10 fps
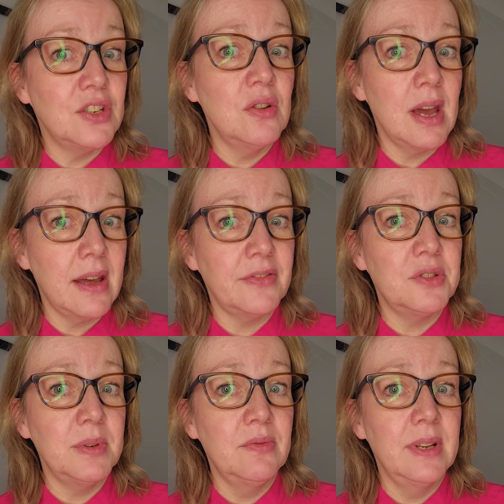You have to
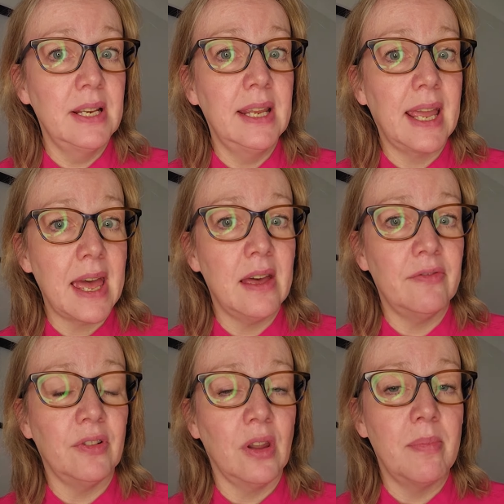be really
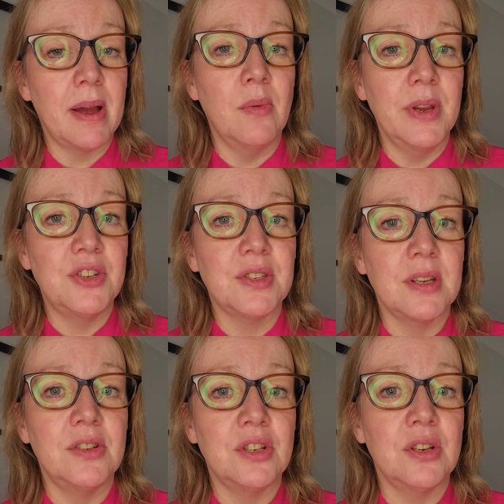careful about which
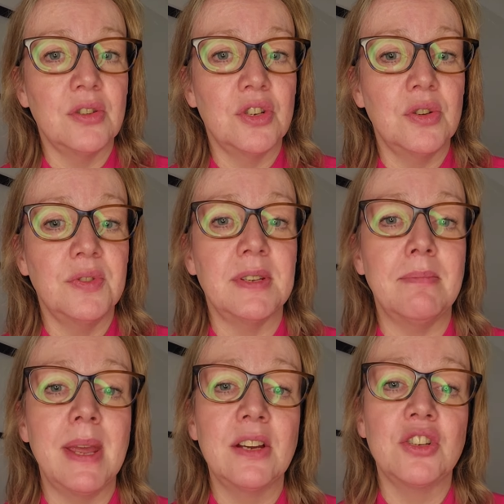surgeon you're choosing.
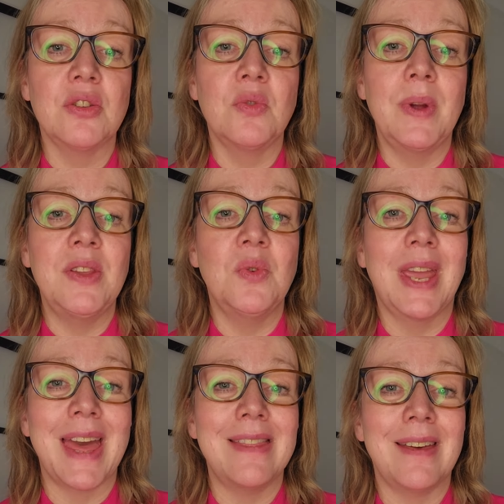Make sure that when you
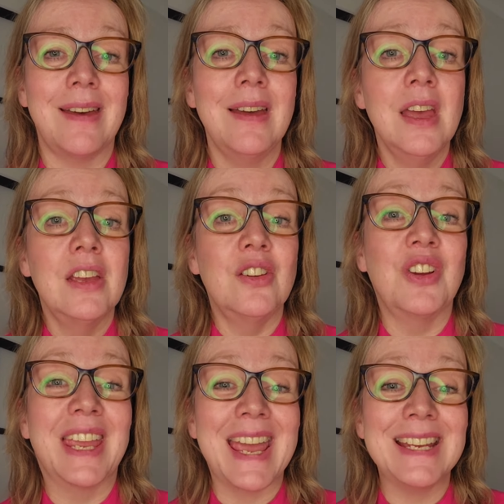get there, you're
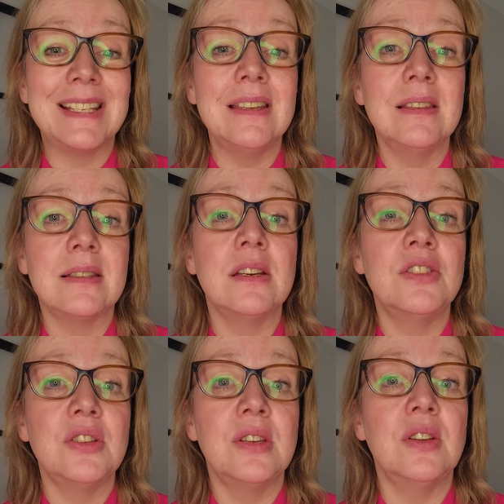getting the
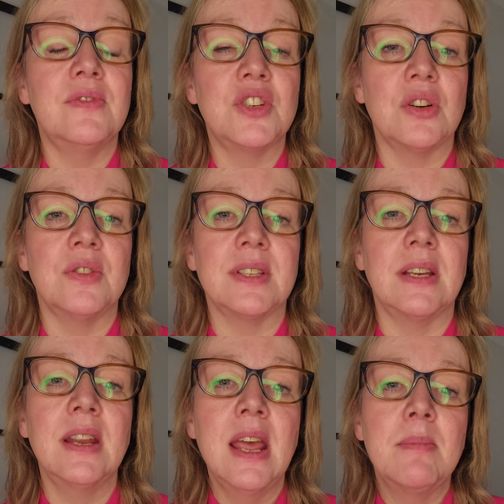surgeon that you've chosen.